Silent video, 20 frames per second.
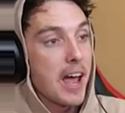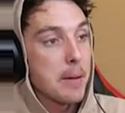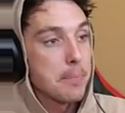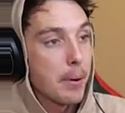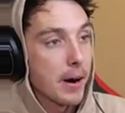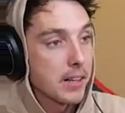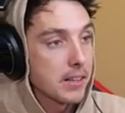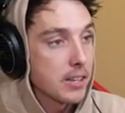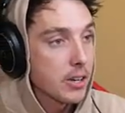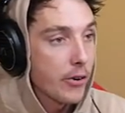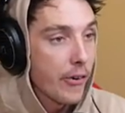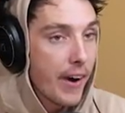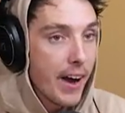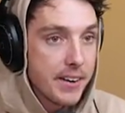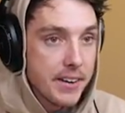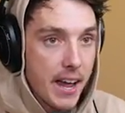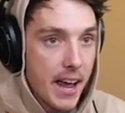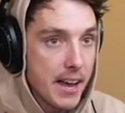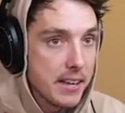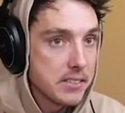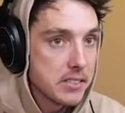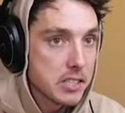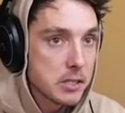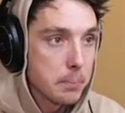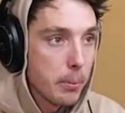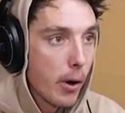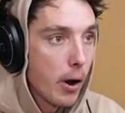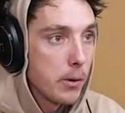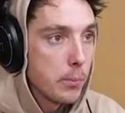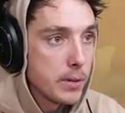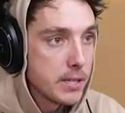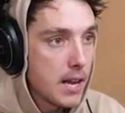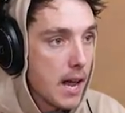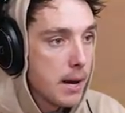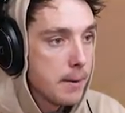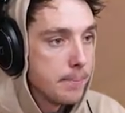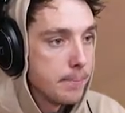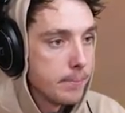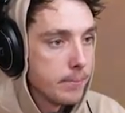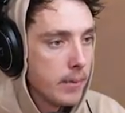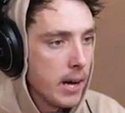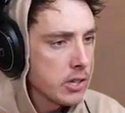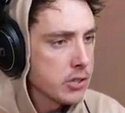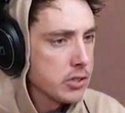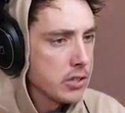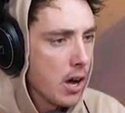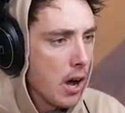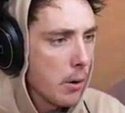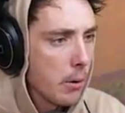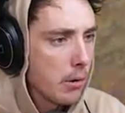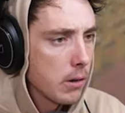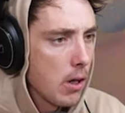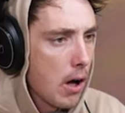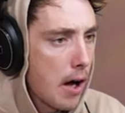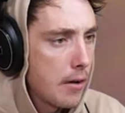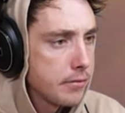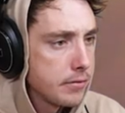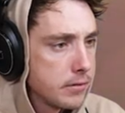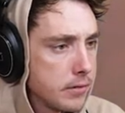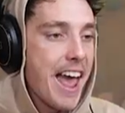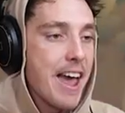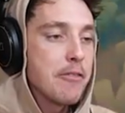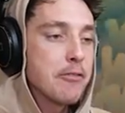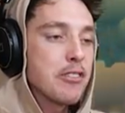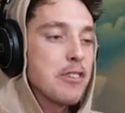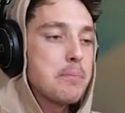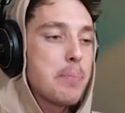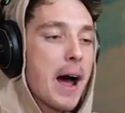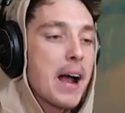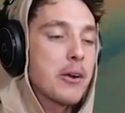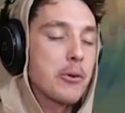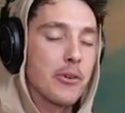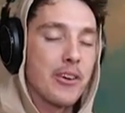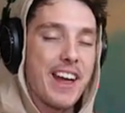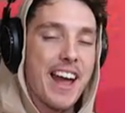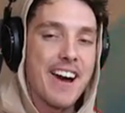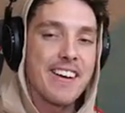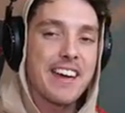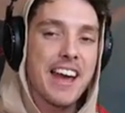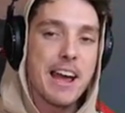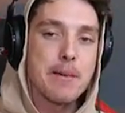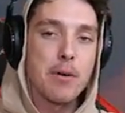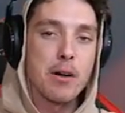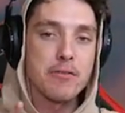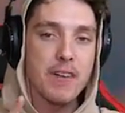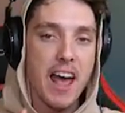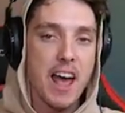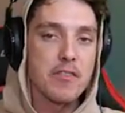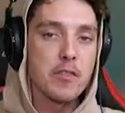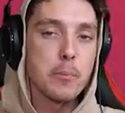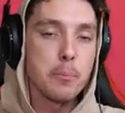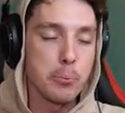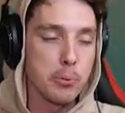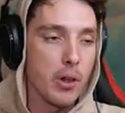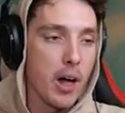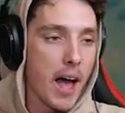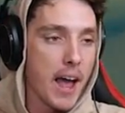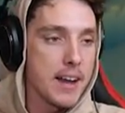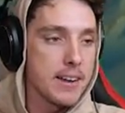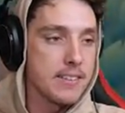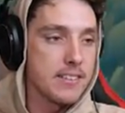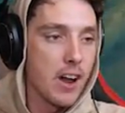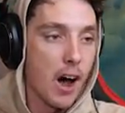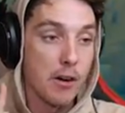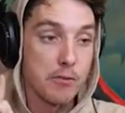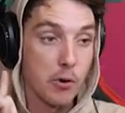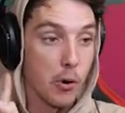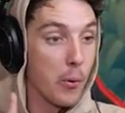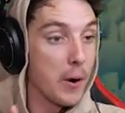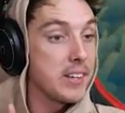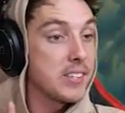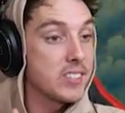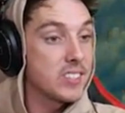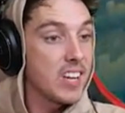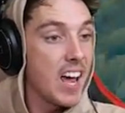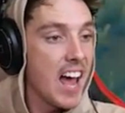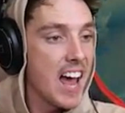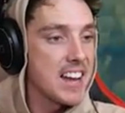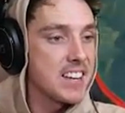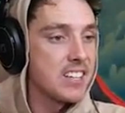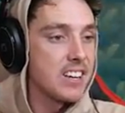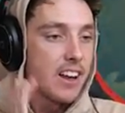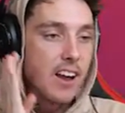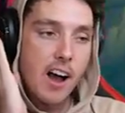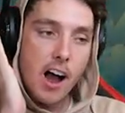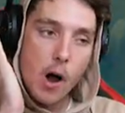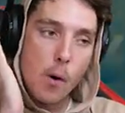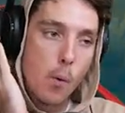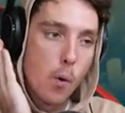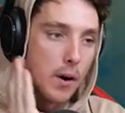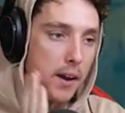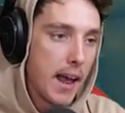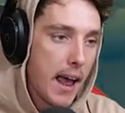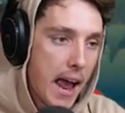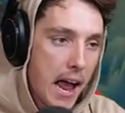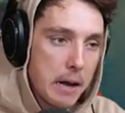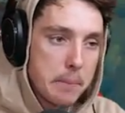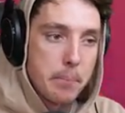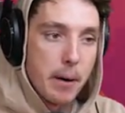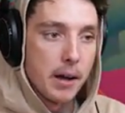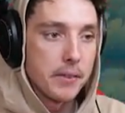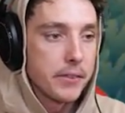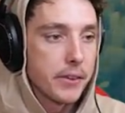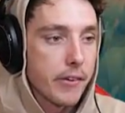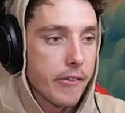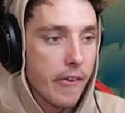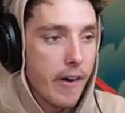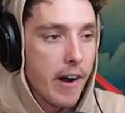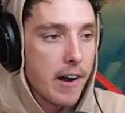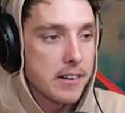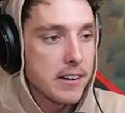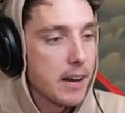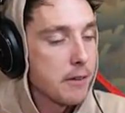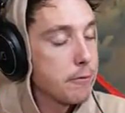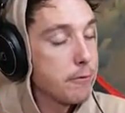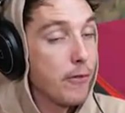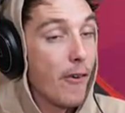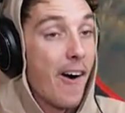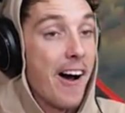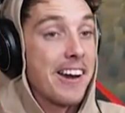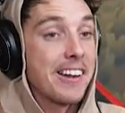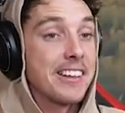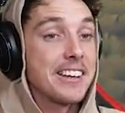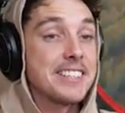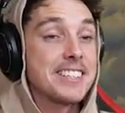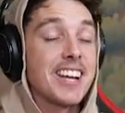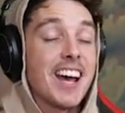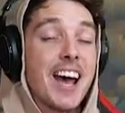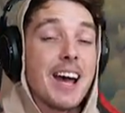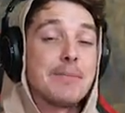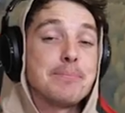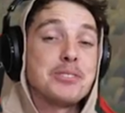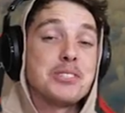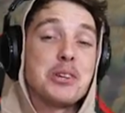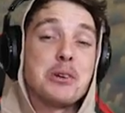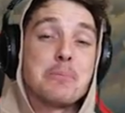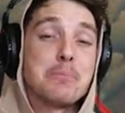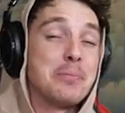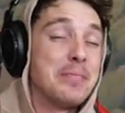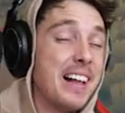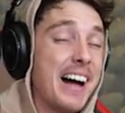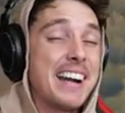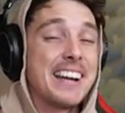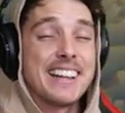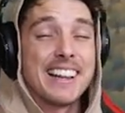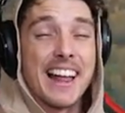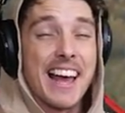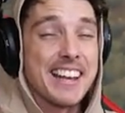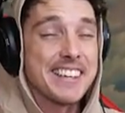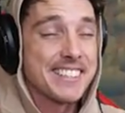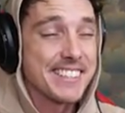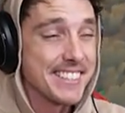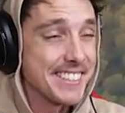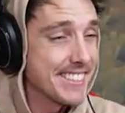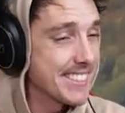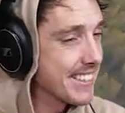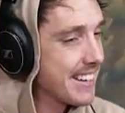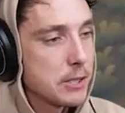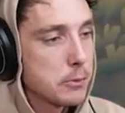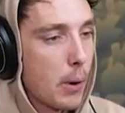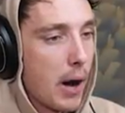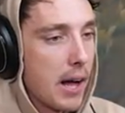headbutted the ground, our heads exploded, we're dead. Actually, no, we're alive. Every Battle Royale game I've ever played, I've always said, I want to headbutt the ground. And finally, Tabs, you bloody legends. This is